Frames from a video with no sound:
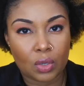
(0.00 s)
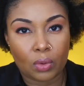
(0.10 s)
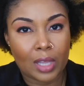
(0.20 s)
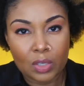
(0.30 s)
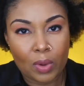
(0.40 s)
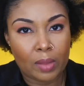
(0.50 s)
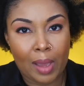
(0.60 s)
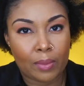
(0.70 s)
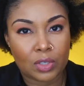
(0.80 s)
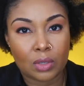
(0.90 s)
So that's why the
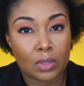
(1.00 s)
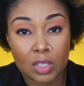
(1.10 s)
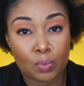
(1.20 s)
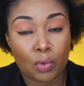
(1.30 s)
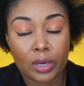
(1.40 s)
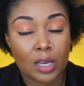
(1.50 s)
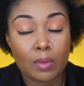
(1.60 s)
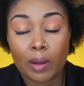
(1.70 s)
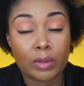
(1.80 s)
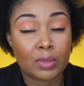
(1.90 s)
man was so disappointed. He
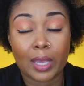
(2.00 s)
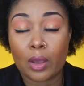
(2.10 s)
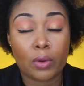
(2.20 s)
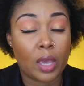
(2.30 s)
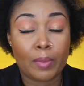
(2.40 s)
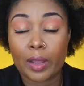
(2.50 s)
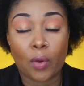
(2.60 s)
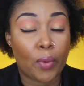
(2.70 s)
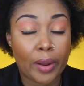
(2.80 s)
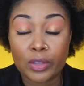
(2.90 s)
probably was like, okay, my
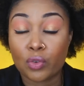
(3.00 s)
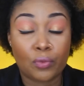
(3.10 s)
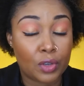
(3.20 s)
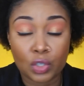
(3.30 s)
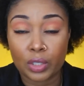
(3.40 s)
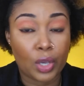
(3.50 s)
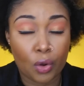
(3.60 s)
career is officially